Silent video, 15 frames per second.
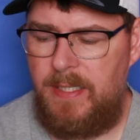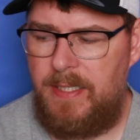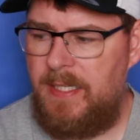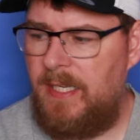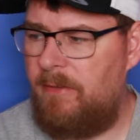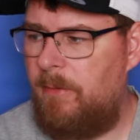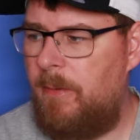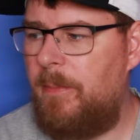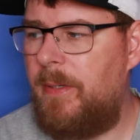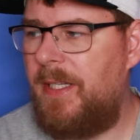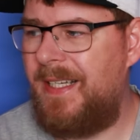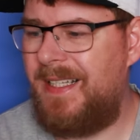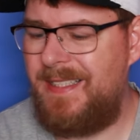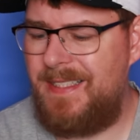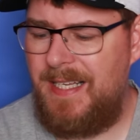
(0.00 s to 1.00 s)
I can't remember
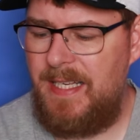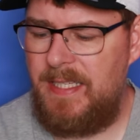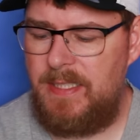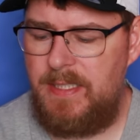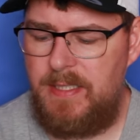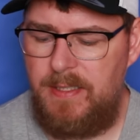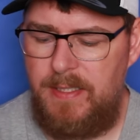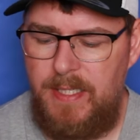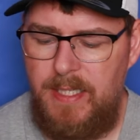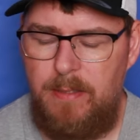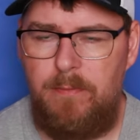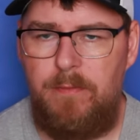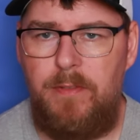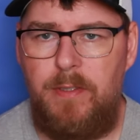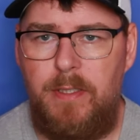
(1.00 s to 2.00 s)
the exact
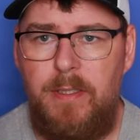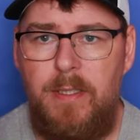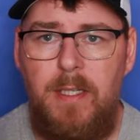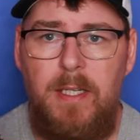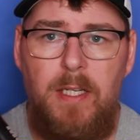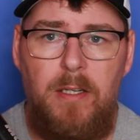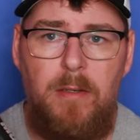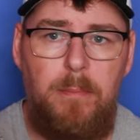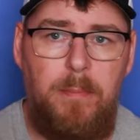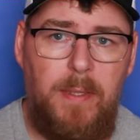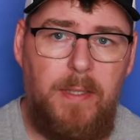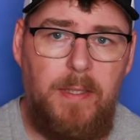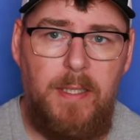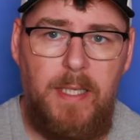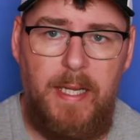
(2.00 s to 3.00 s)
name for it,
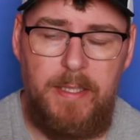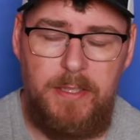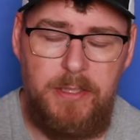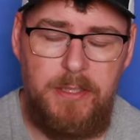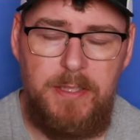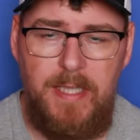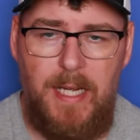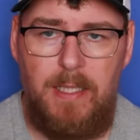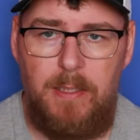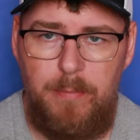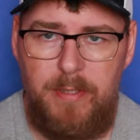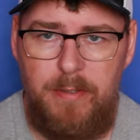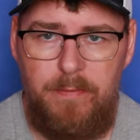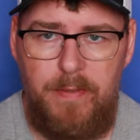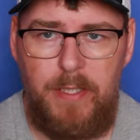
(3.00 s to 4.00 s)
but it's just the
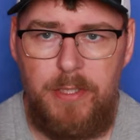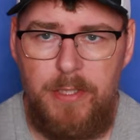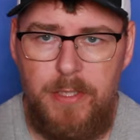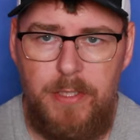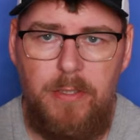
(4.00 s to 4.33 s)
aluminium version.